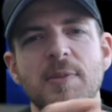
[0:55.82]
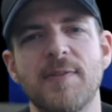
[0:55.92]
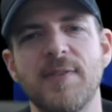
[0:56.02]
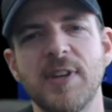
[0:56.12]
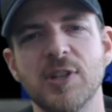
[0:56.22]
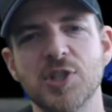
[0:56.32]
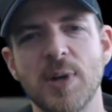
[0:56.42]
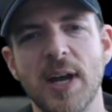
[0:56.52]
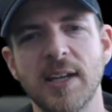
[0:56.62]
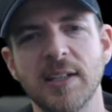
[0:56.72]
finger
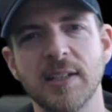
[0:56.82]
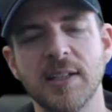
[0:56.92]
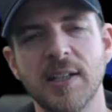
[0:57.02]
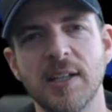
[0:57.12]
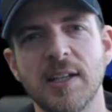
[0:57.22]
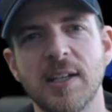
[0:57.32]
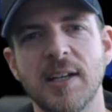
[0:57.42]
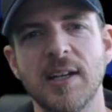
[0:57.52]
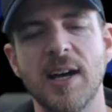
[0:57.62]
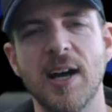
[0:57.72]
tracking.
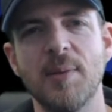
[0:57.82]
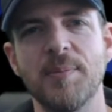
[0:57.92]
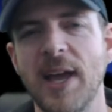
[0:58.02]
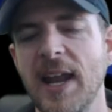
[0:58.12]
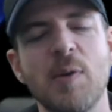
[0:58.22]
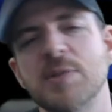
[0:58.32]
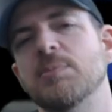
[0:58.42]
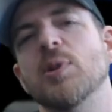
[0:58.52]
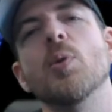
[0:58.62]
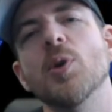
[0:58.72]
And I was
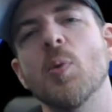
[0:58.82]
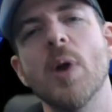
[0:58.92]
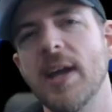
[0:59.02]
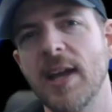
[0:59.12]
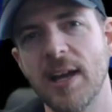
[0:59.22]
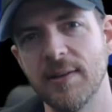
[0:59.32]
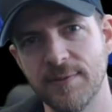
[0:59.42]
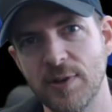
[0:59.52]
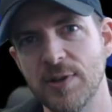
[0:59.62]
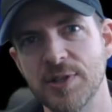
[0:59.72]
blown away at
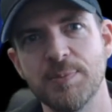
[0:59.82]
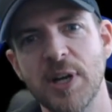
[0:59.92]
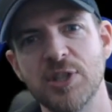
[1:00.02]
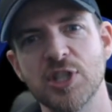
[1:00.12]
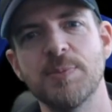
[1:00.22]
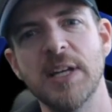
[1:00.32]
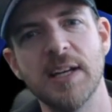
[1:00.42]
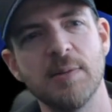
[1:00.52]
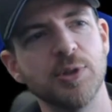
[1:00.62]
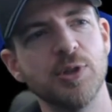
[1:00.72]
first by just being able to